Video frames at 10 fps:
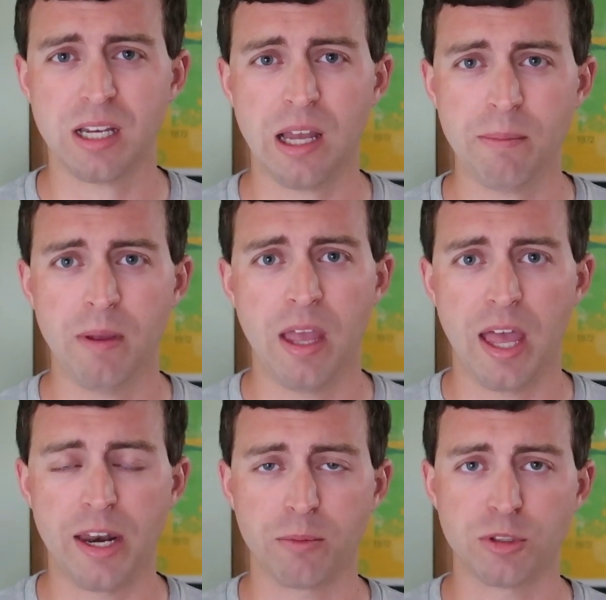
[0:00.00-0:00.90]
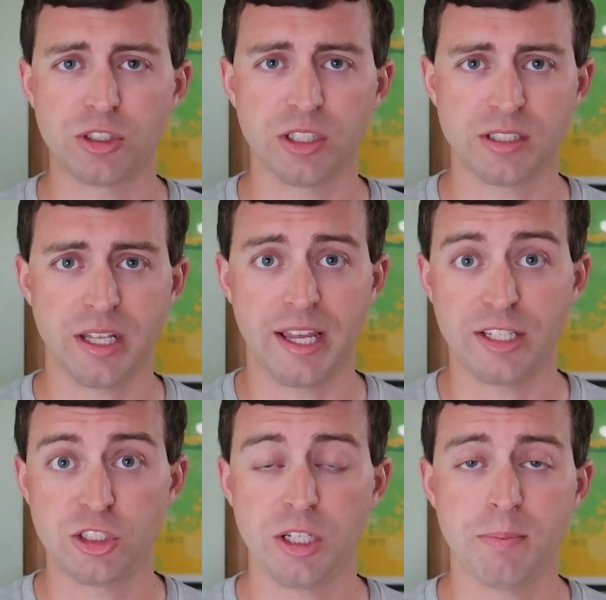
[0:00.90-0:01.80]
time, and it was just
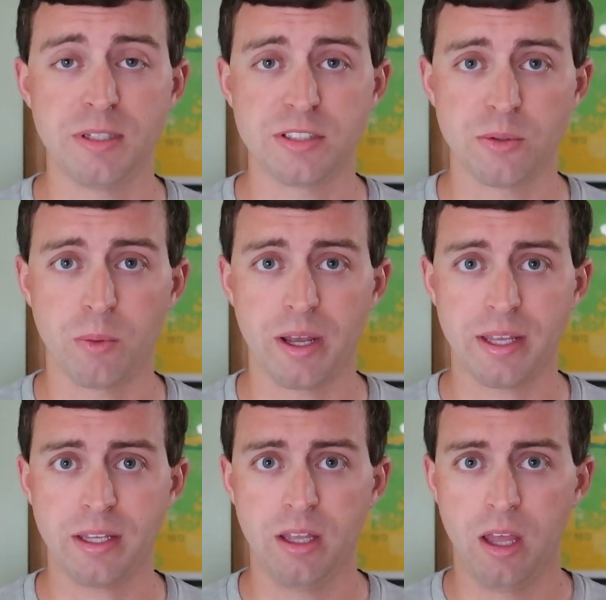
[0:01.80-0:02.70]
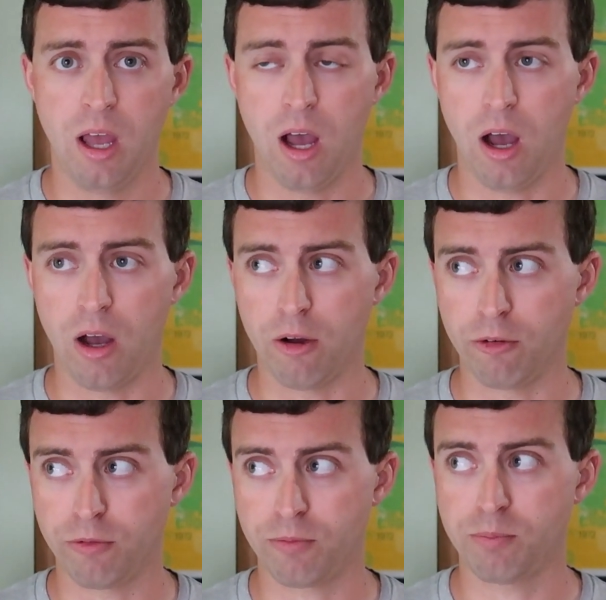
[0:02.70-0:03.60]
a cheap, easy way
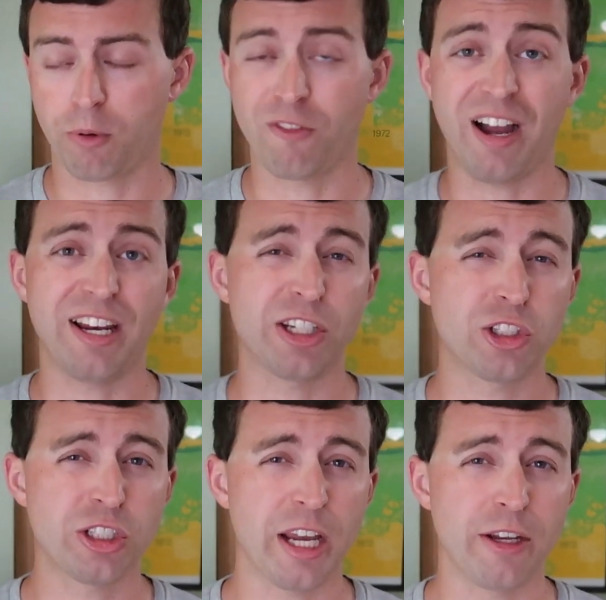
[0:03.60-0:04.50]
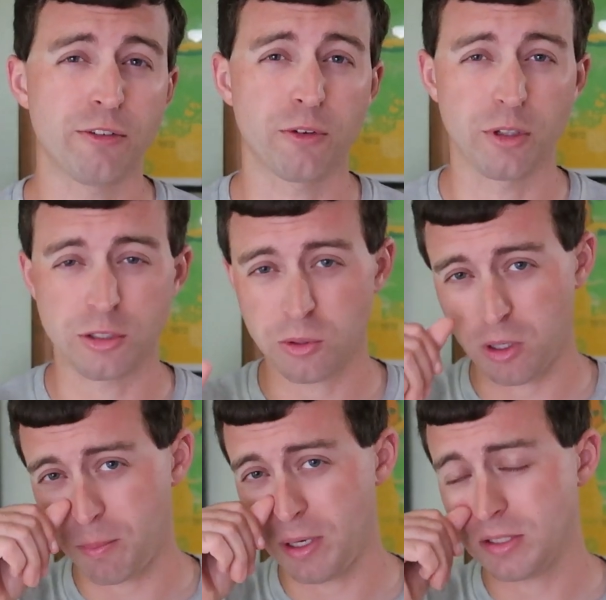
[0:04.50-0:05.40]
of providing shade for the
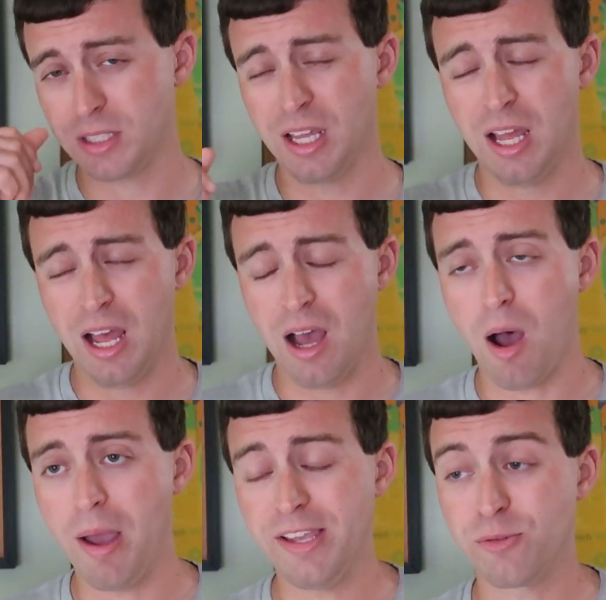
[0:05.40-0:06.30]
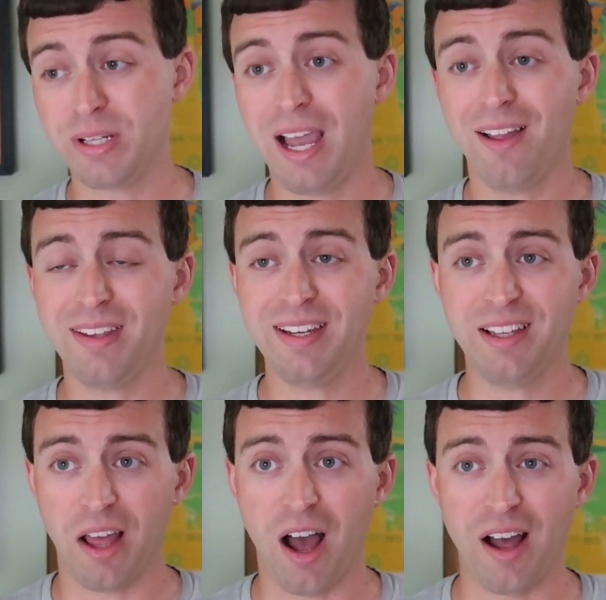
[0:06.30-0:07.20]
tournament. In
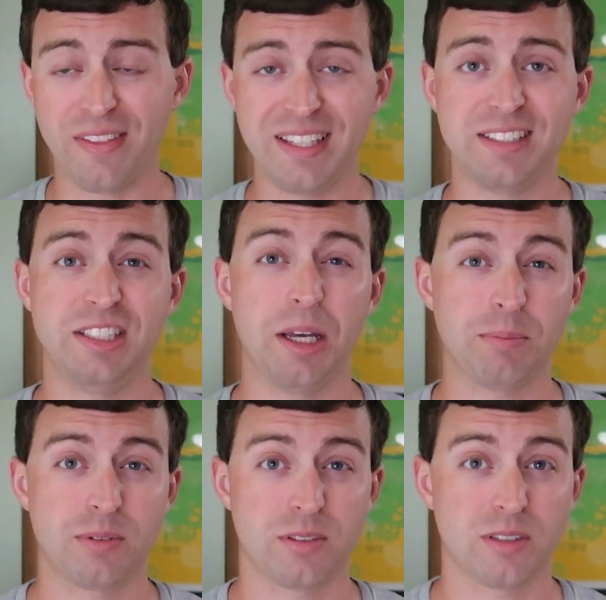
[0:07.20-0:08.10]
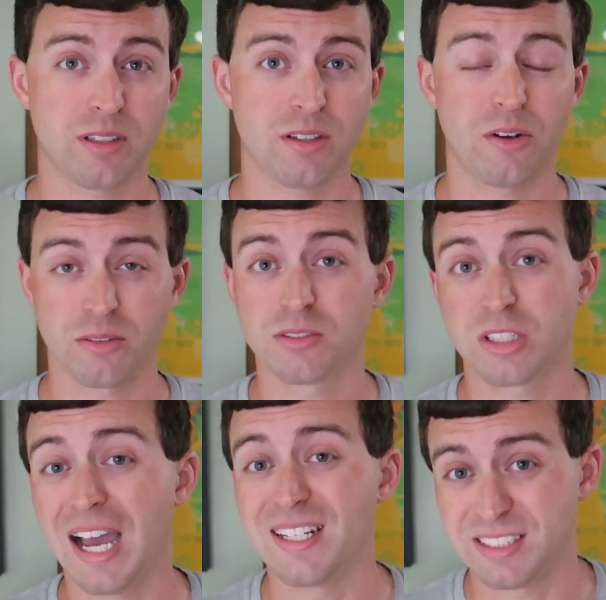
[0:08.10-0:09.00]
reality, the Easy Ups are
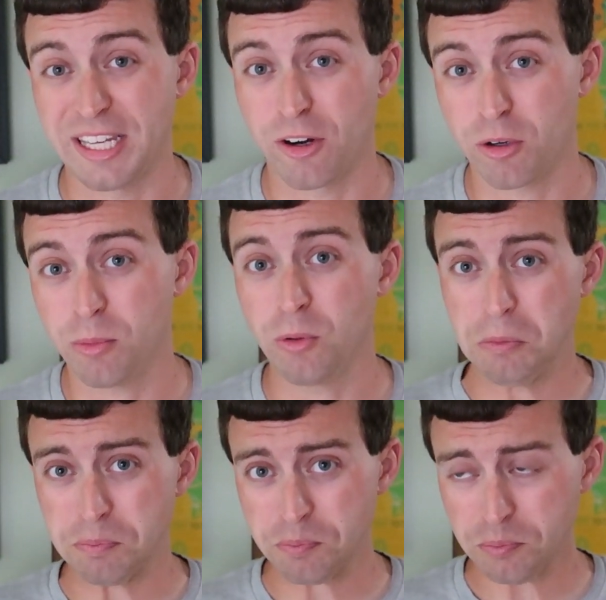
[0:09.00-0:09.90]
kind of terrible.